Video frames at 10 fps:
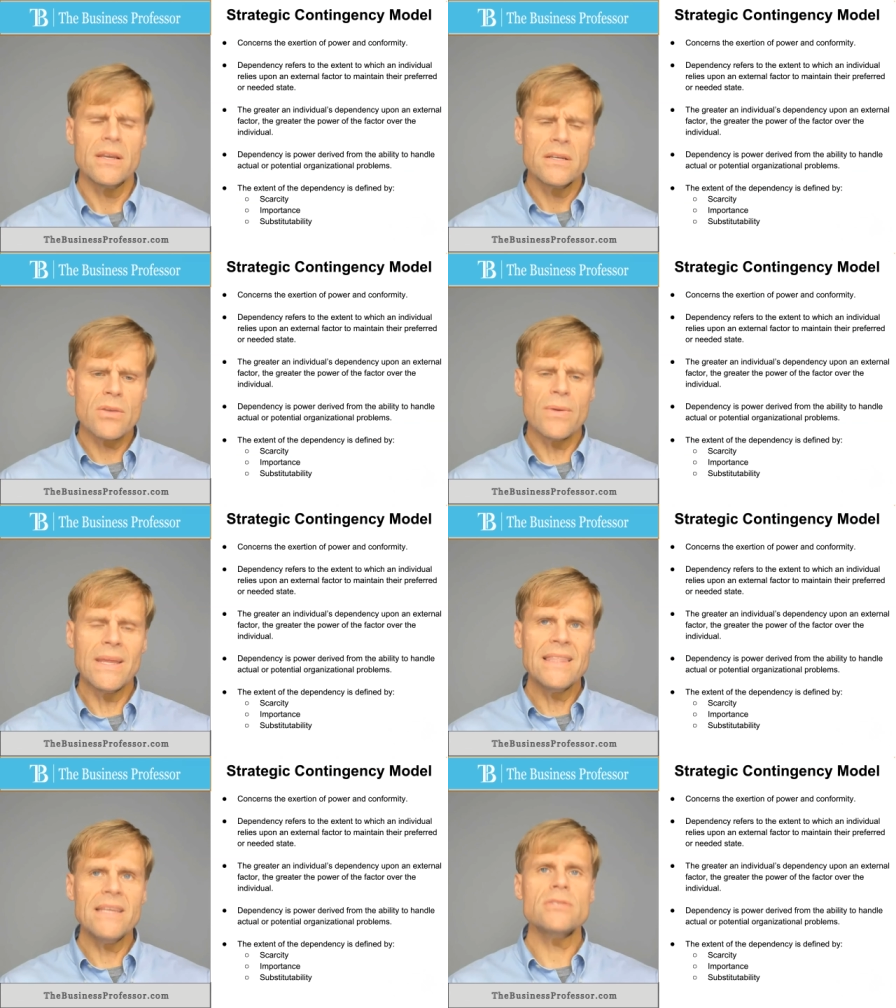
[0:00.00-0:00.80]
So
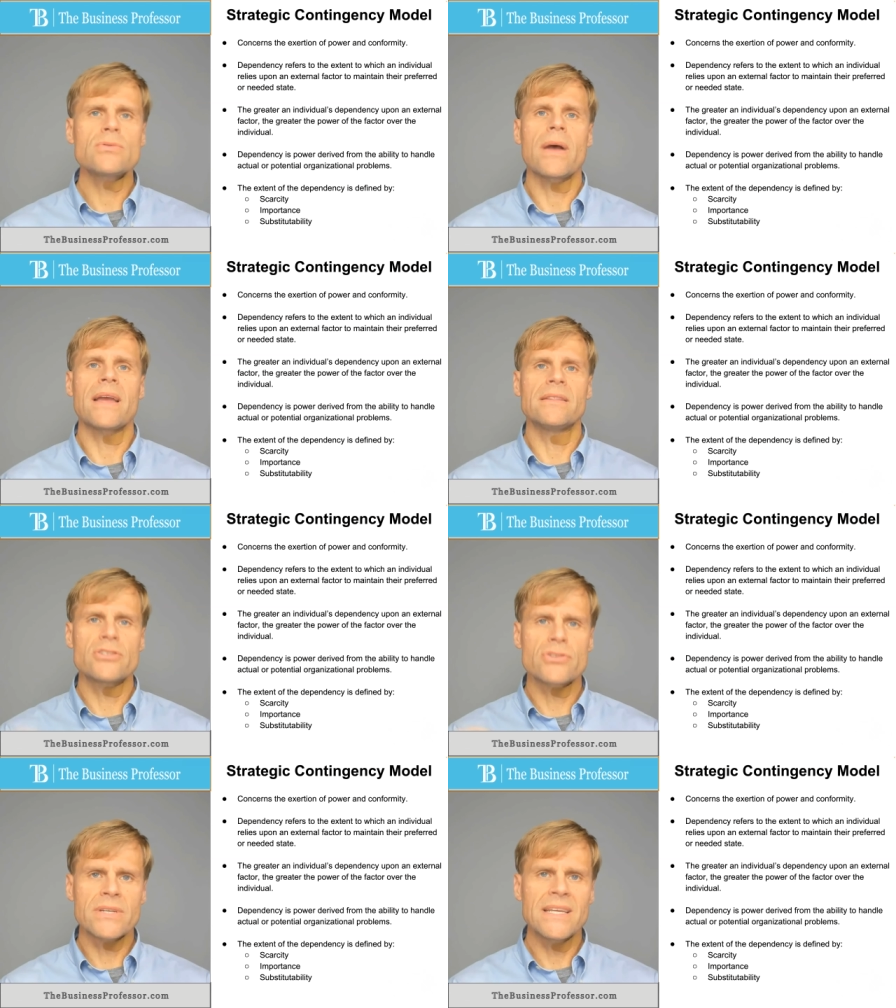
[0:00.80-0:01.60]
in this way, the
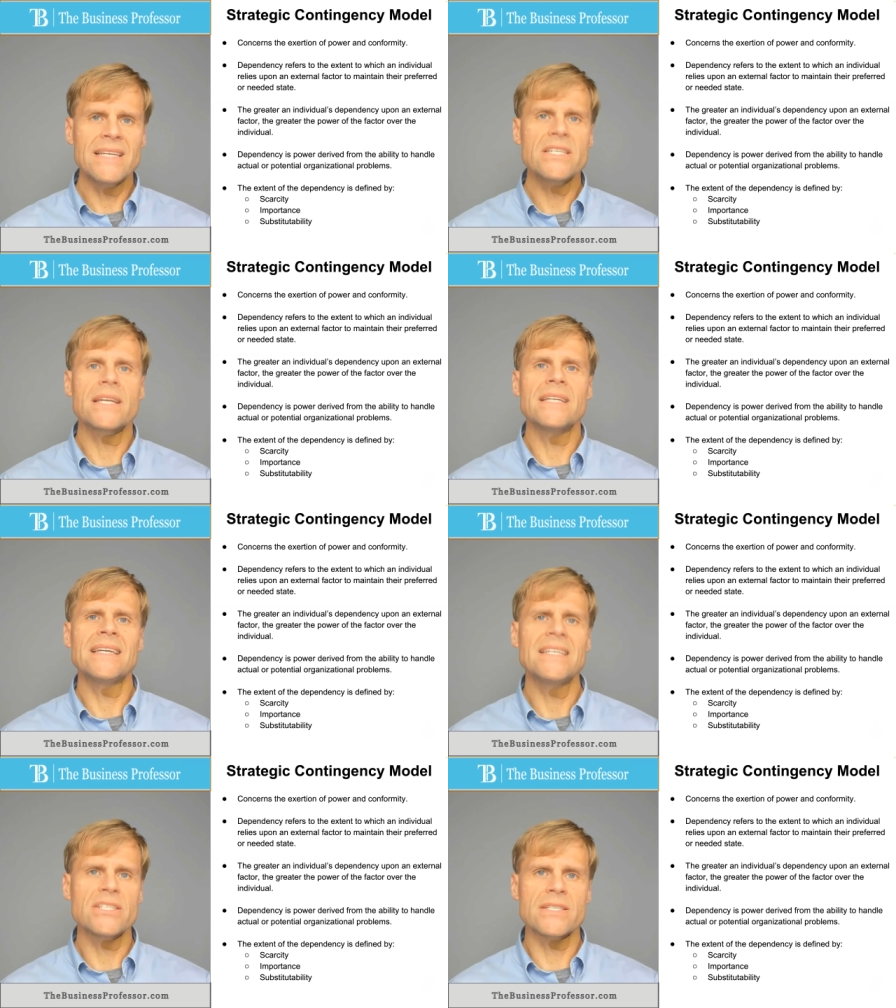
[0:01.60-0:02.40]
strategic
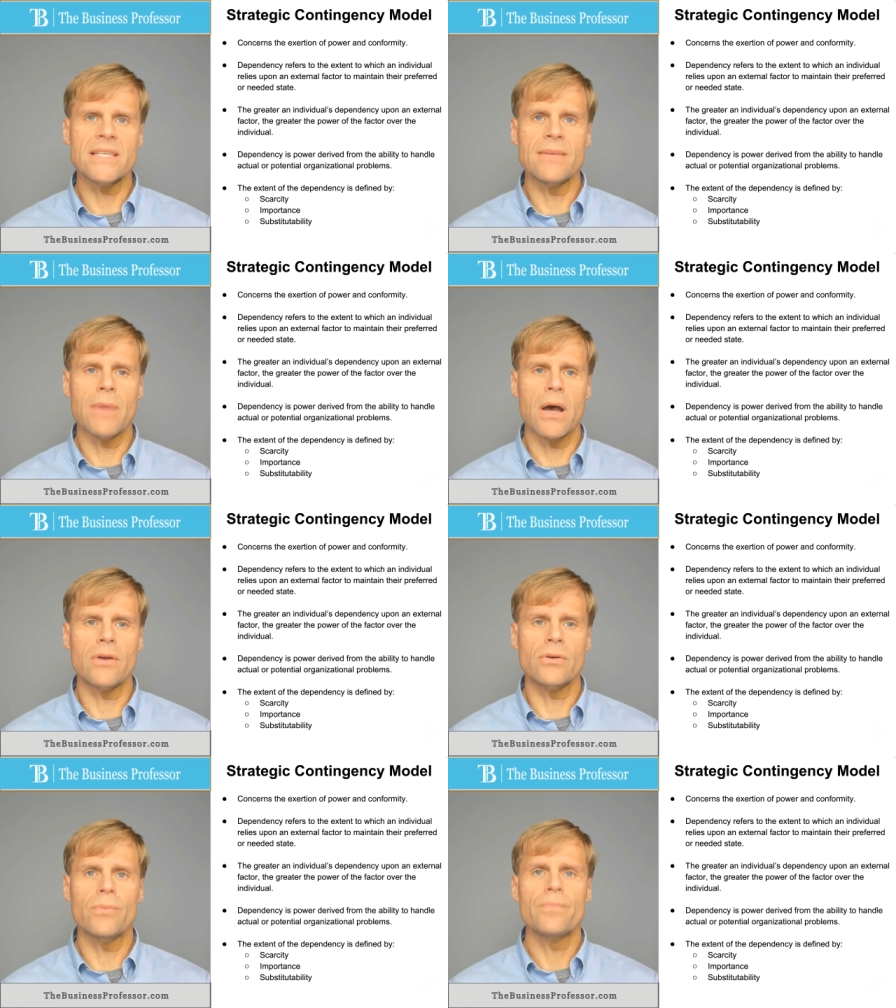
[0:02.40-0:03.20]
contingency
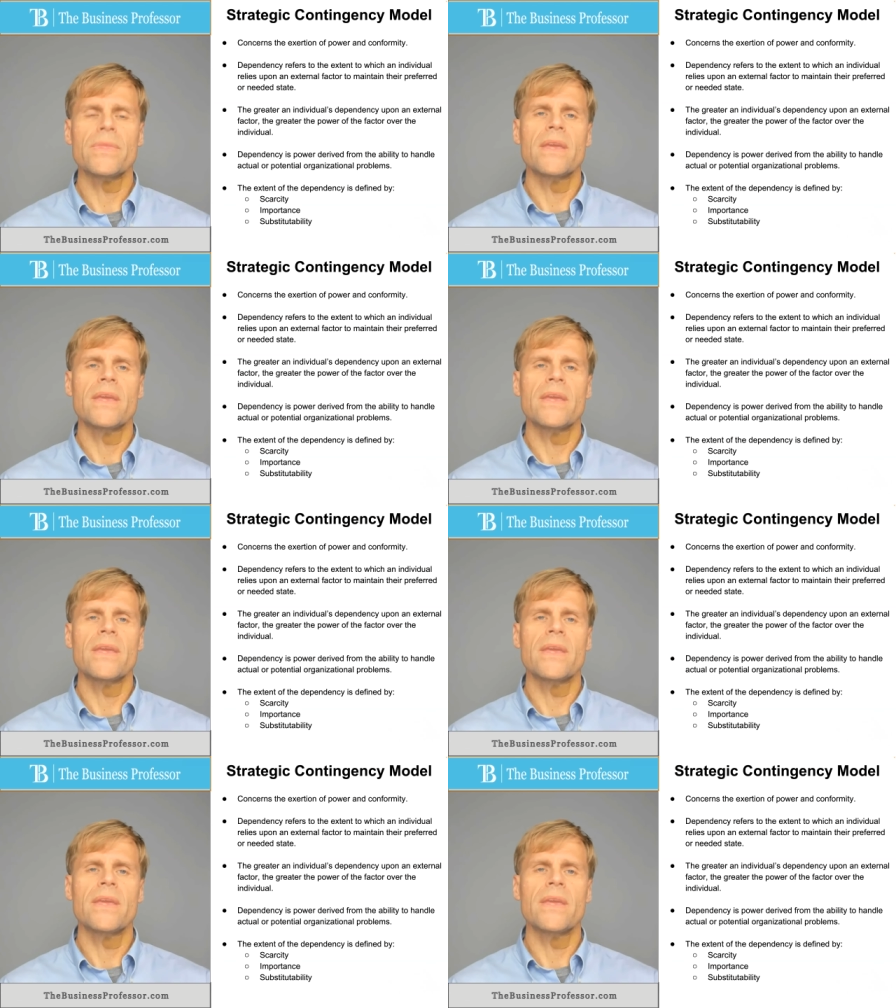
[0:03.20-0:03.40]
model